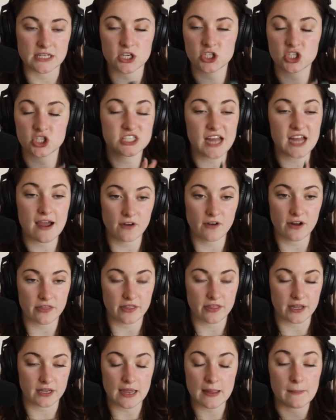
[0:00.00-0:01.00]
just everything.
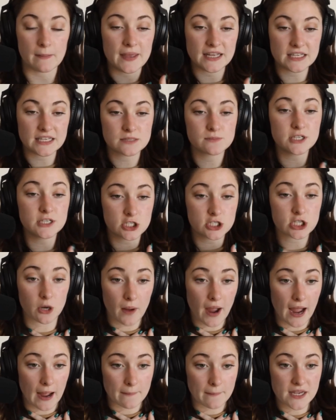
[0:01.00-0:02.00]
It makes me so
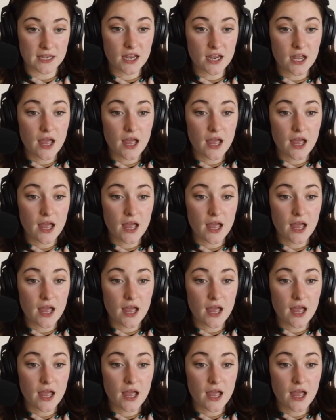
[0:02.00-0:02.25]
happy.